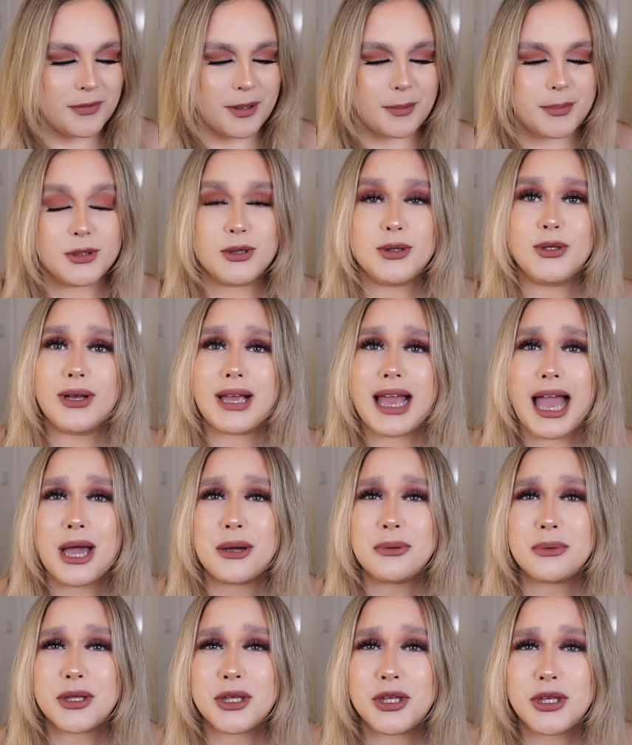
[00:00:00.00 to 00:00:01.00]
but look
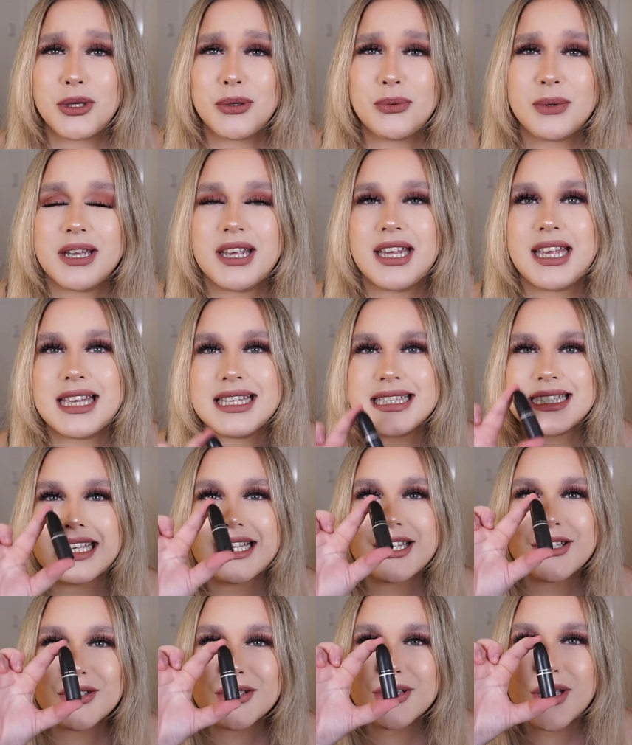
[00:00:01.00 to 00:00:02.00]
how cute it is.
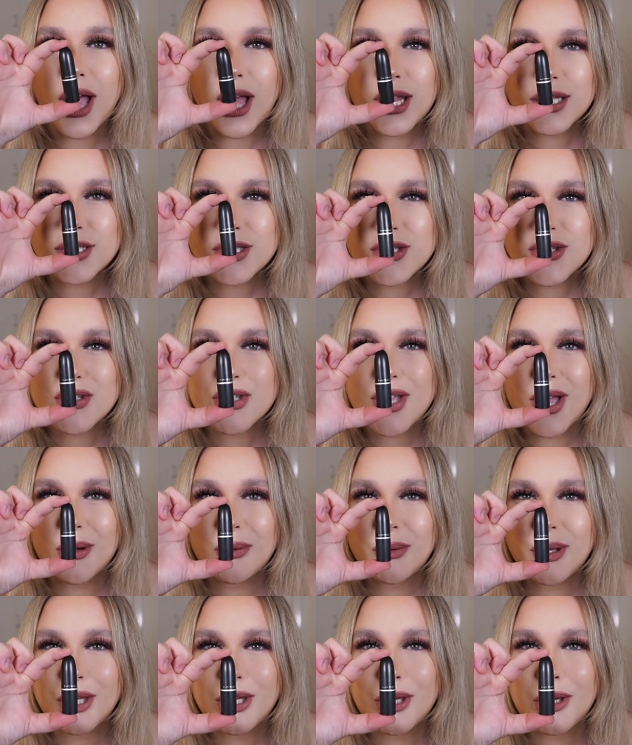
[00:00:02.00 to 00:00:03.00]
It's
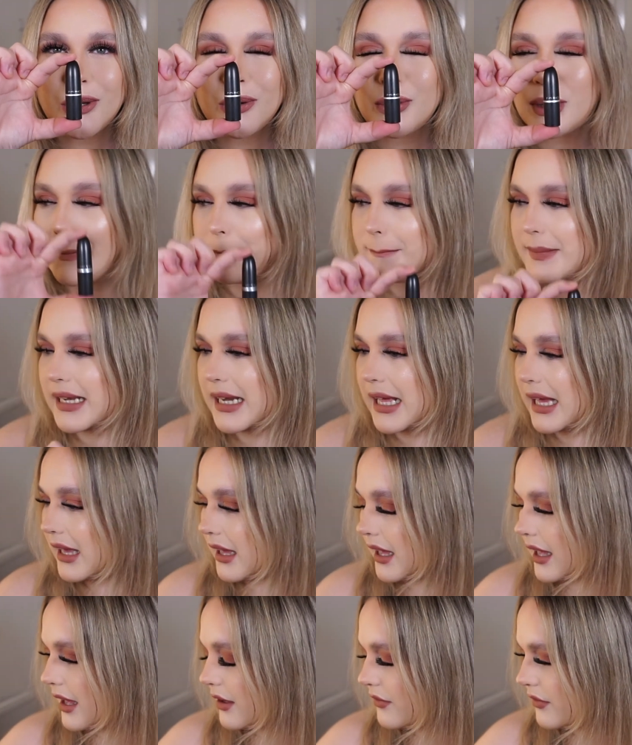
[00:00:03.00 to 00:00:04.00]
so cute. A
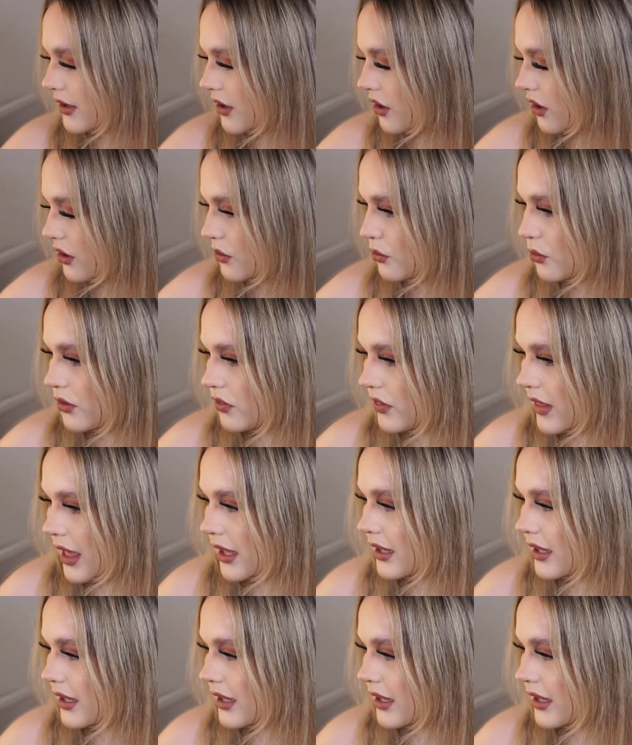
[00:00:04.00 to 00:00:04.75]
minute, I forgot one that